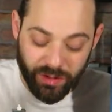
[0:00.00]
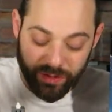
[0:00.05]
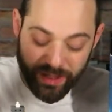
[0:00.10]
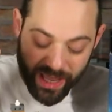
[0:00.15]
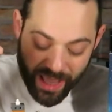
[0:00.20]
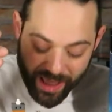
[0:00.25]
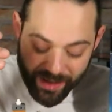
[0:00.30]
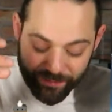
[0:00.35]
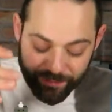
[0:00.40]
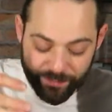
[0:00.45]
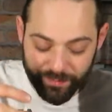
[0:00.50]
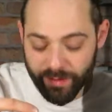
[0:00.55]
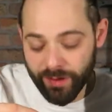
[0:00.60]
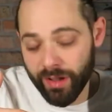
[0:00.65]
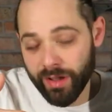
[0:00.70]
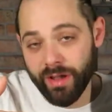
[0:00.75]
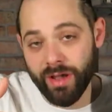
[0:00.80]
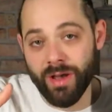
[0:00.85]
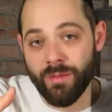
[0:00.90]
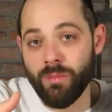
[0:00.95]
so they have
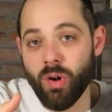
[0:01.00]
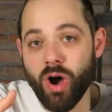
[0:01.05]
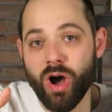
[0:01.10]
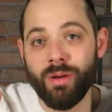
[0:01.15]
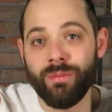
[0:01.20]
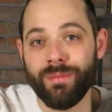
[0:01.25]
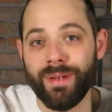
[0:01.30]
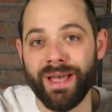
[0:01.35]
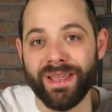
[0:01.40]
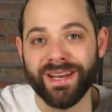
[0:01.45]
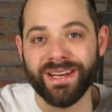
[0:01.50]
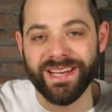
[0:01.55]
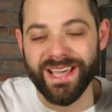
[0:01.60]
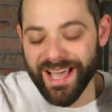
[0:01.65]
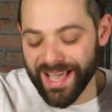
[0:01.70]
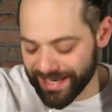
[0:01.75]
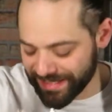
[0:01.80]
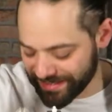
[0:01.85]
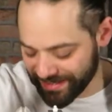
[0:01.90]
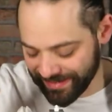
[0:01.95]
a mom and a
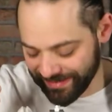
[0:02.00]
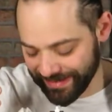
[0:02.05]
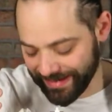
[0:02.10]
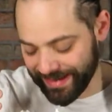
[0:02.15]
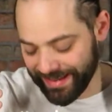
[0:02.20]
dad